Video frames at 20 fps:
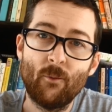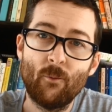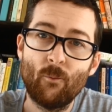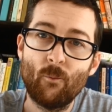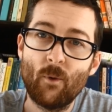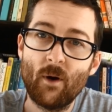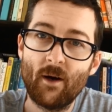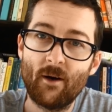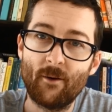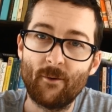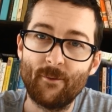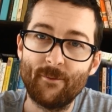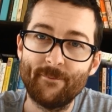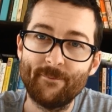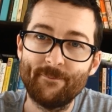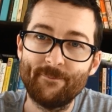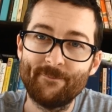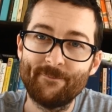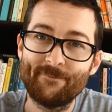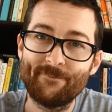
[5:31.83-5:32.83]
Well,
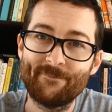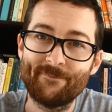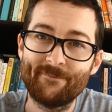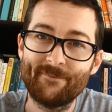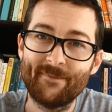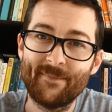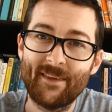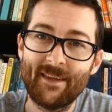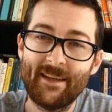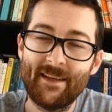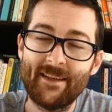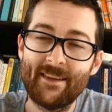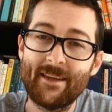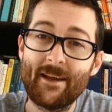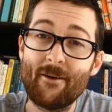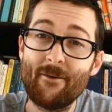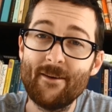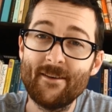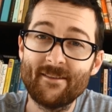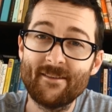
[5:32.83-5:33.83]

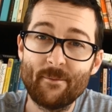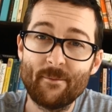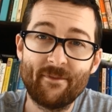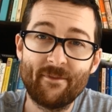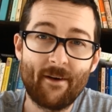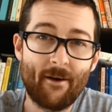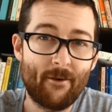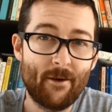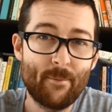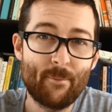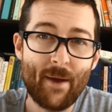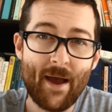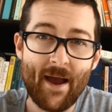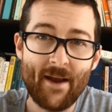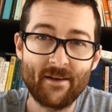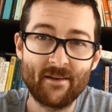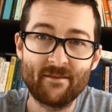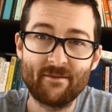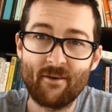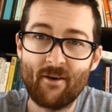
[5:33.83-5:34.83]
there is some very bad
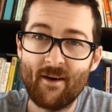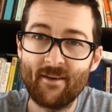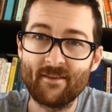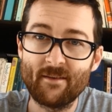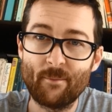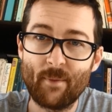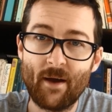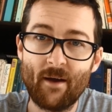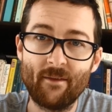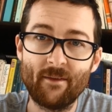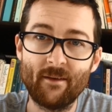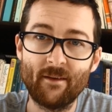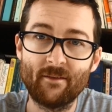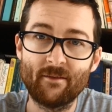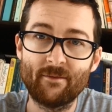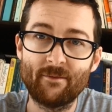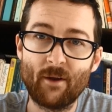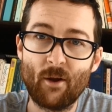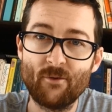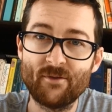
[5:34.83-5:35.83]
advice about this
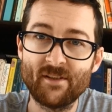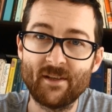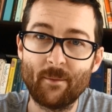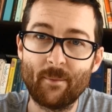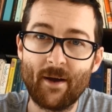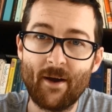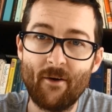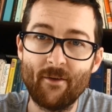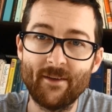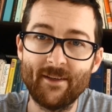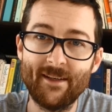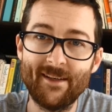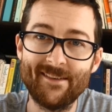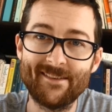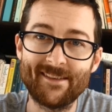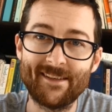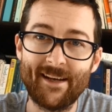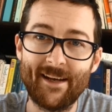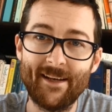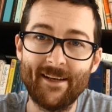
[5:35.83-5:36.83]
floating about on the
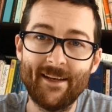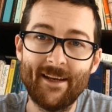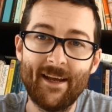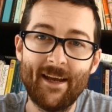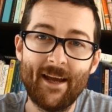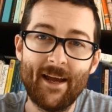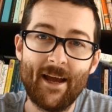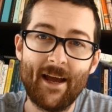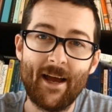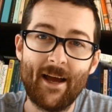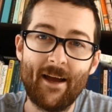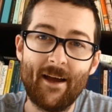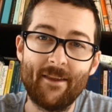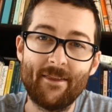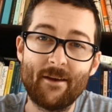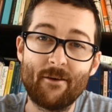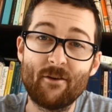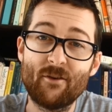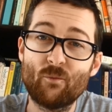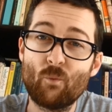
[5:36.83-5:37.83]
internet.
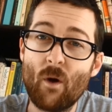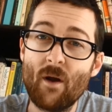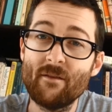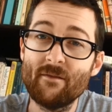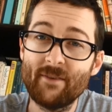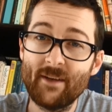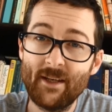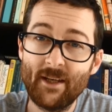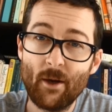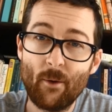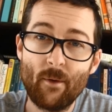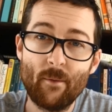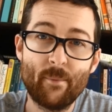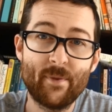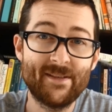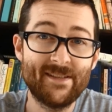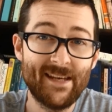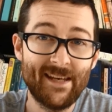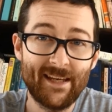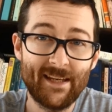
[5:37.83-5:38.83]
There is one video in
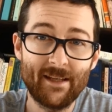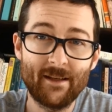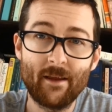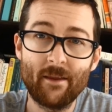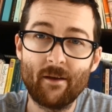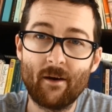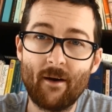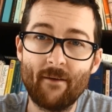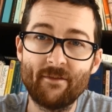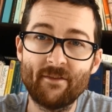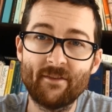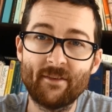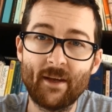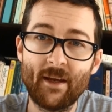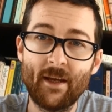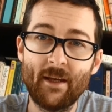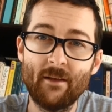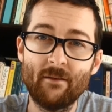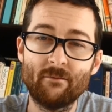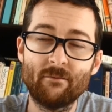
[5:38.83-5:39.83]
particular that I've
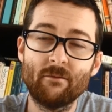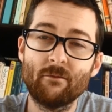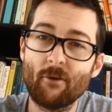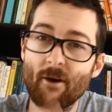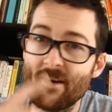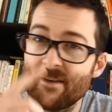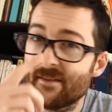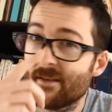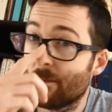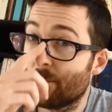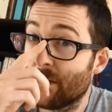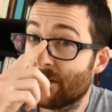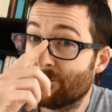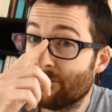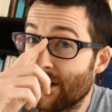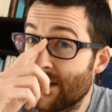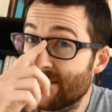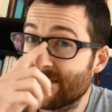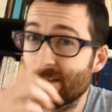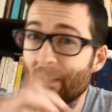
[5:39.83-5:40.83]
seen reasonably
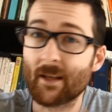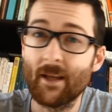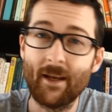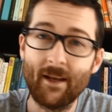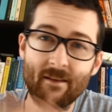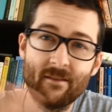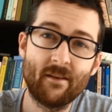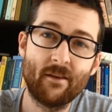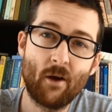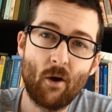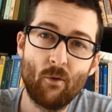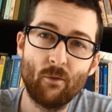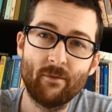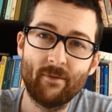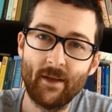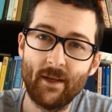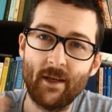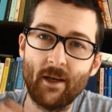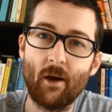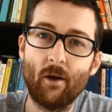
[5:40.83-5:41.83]
recently. It's an old
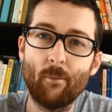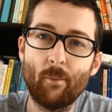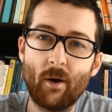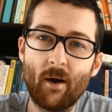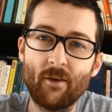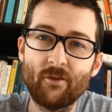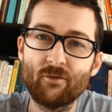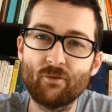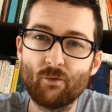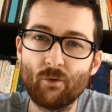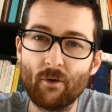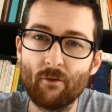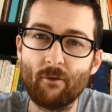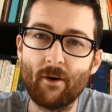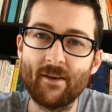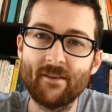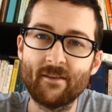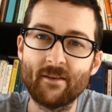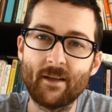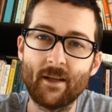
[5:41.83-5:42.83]
video, but I saw it
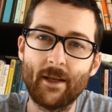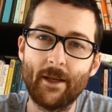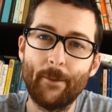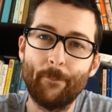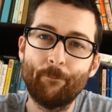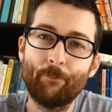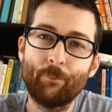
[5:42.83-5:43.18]
recently,